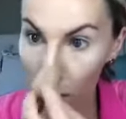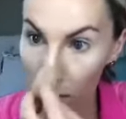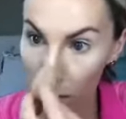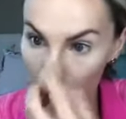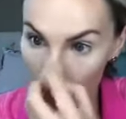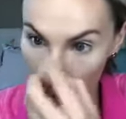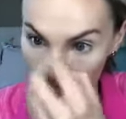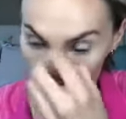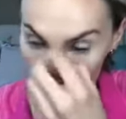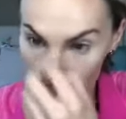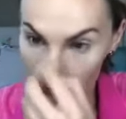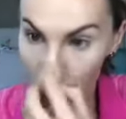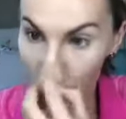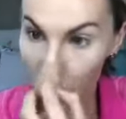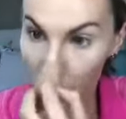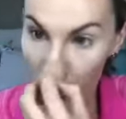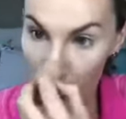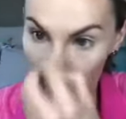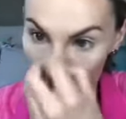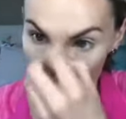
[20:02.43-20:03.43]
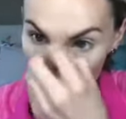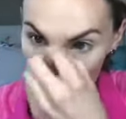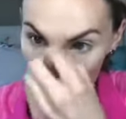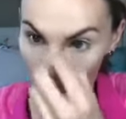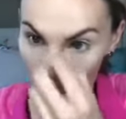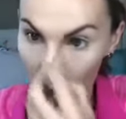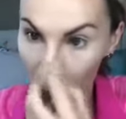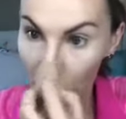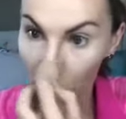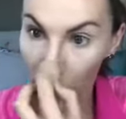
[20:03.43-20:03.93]
It kind of just depends what
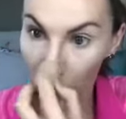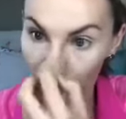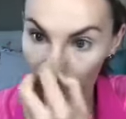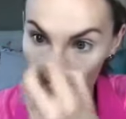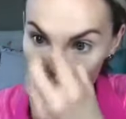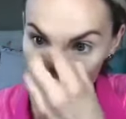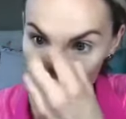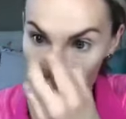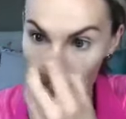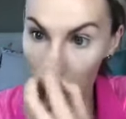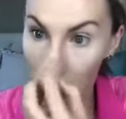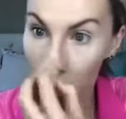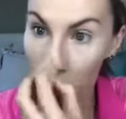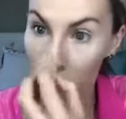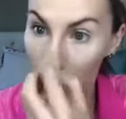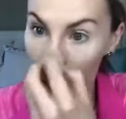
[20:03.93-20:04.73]
works for your face.